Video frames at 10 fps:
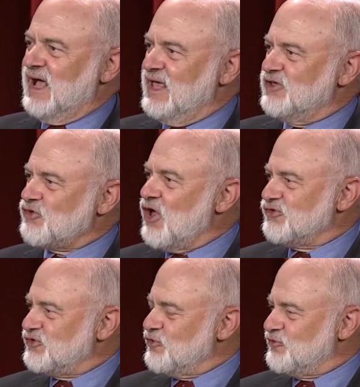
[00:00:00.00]
is
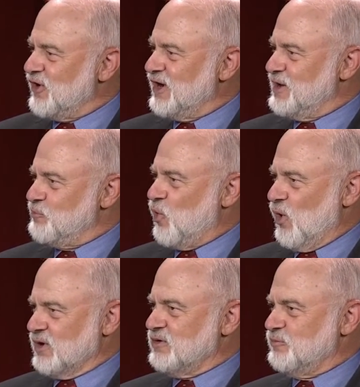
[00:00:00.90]
also very
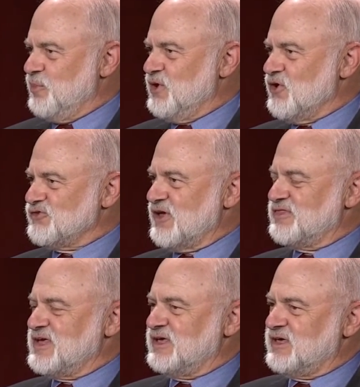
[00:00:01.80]
important, because I
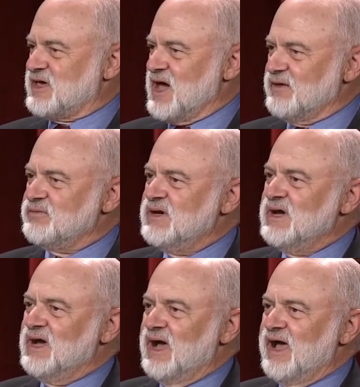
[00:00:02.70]
think
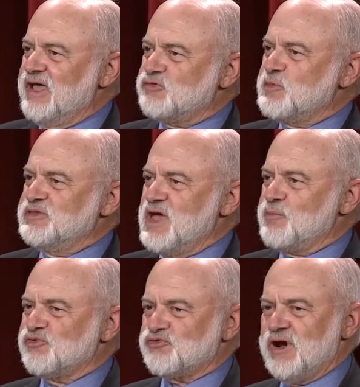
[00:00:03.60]
it's been
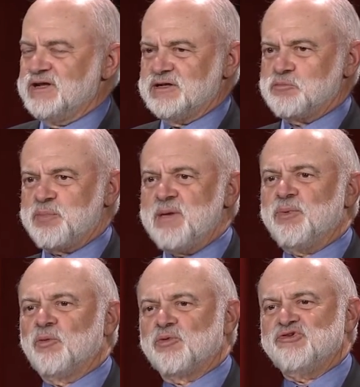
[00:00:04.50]
demonstrated that
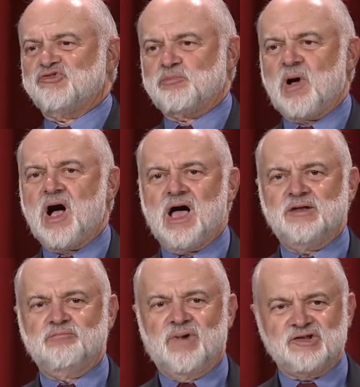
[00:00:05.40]
people
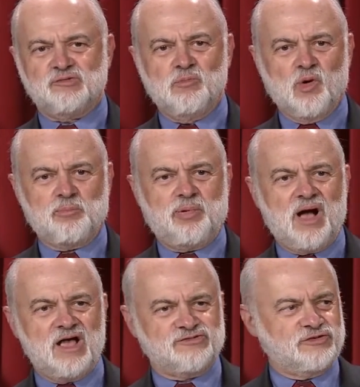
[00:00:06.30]
respond much more
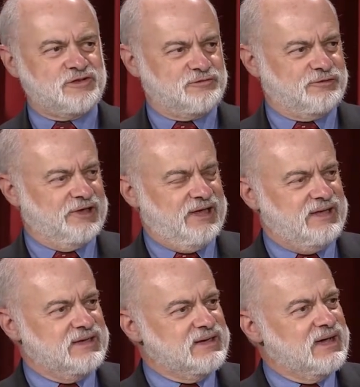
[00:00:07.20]
positively